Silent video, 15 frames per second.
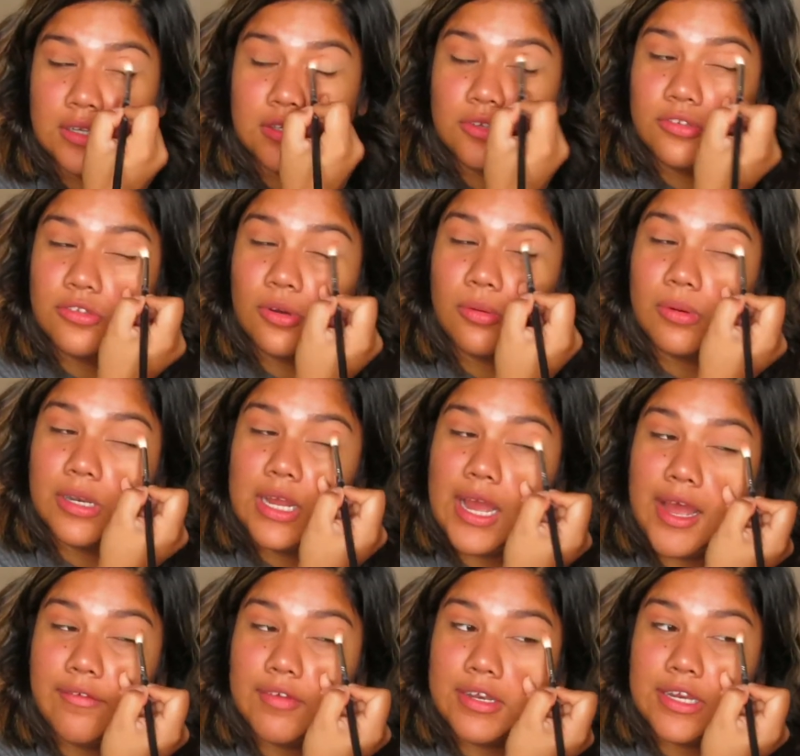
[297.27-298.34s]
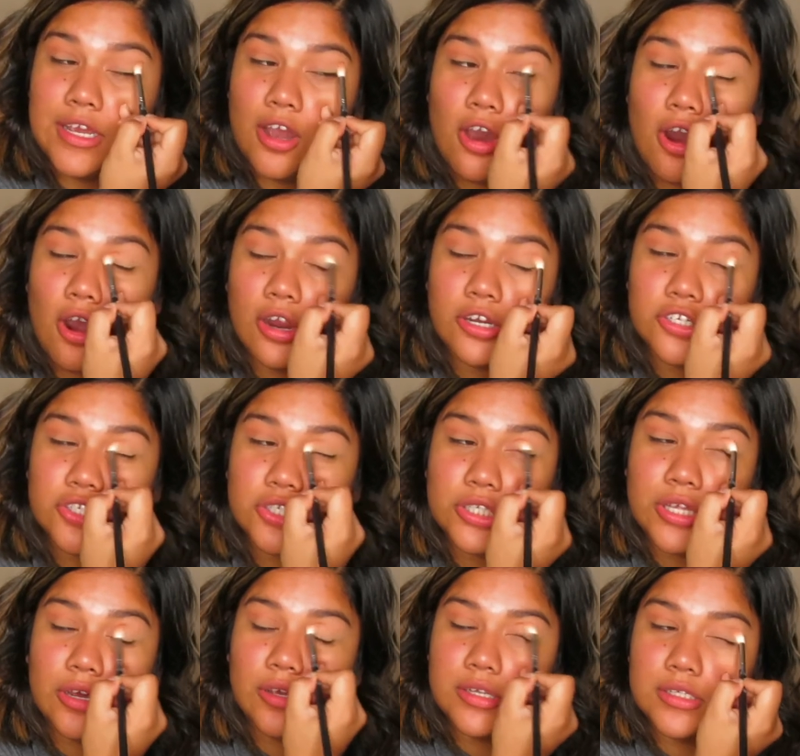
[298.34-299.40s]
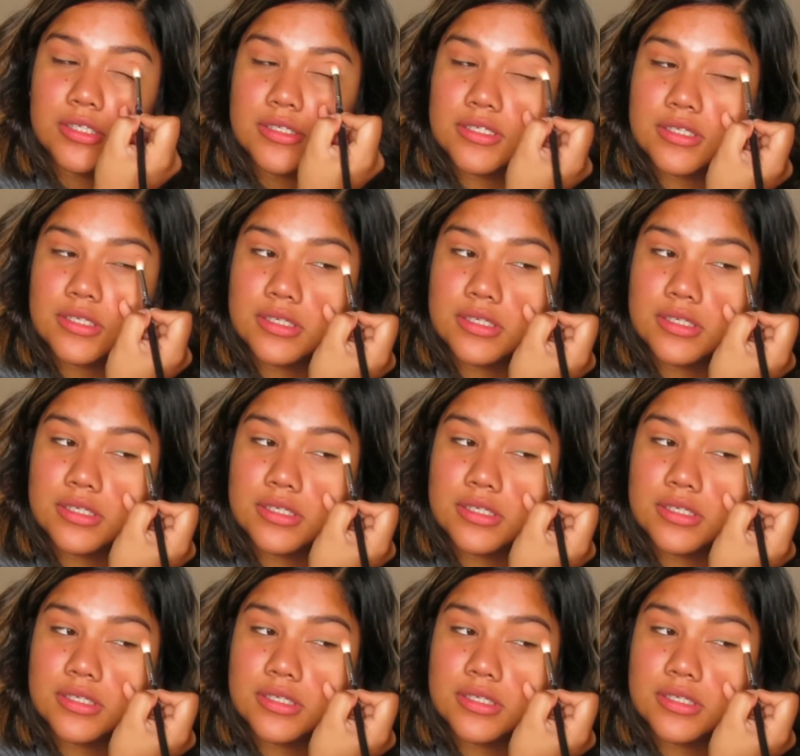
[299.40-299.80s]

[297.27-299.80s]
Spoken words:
You don't want to have any harsh lines.